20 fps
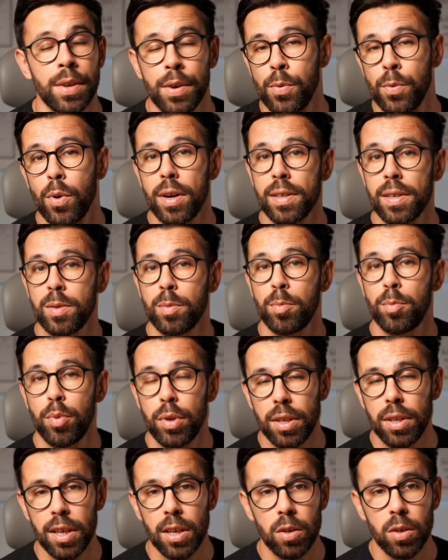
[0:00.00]
What is
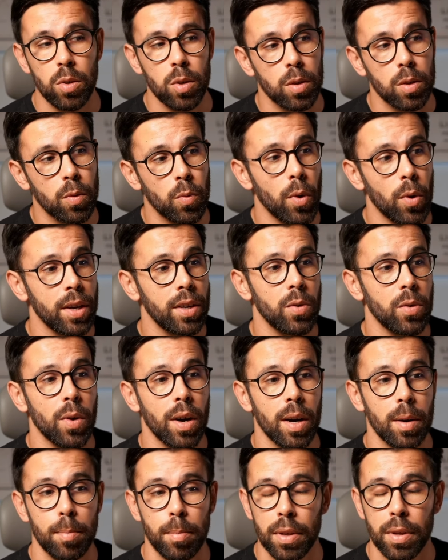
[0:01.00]
pretty cool when you
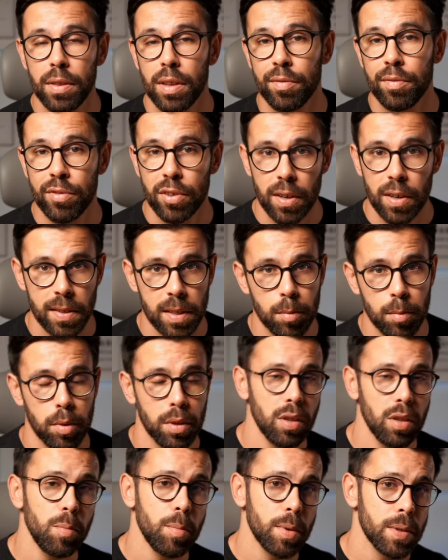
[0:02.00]
are building, for
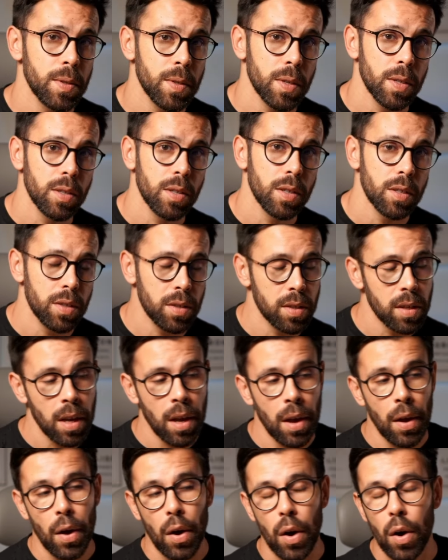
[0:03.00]
example, open source,
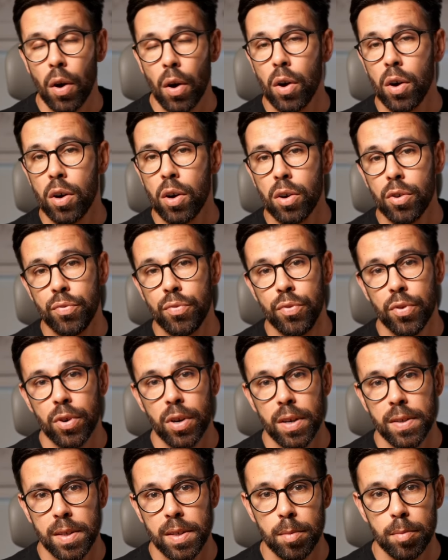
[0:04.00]
or for
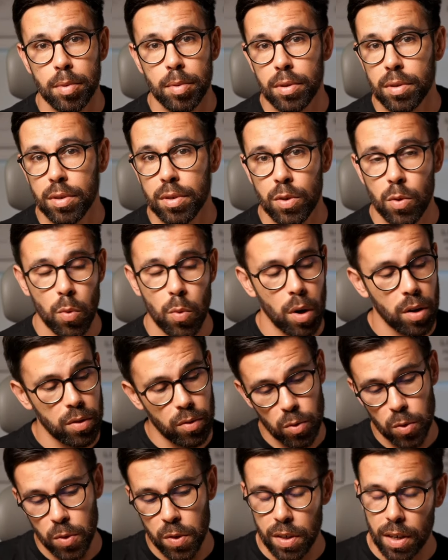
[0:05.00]
example, you want
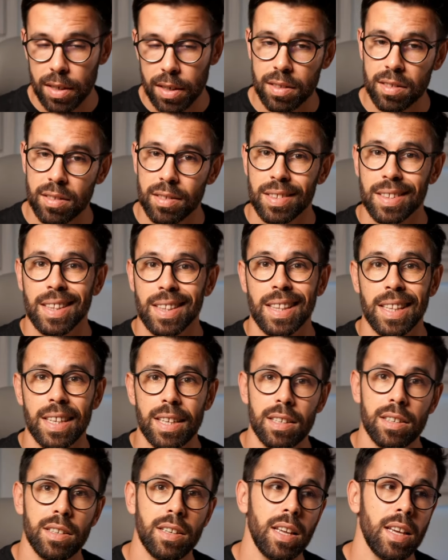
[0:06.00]
to start
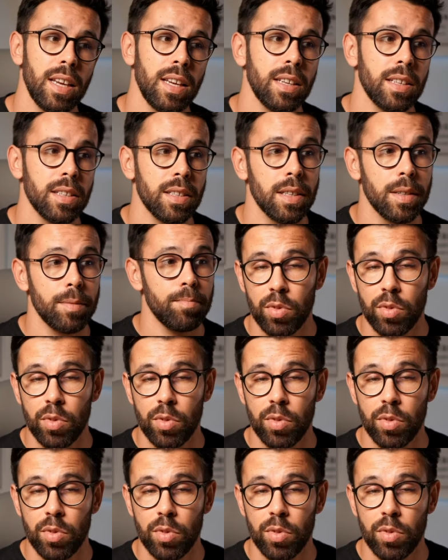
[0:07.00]
learning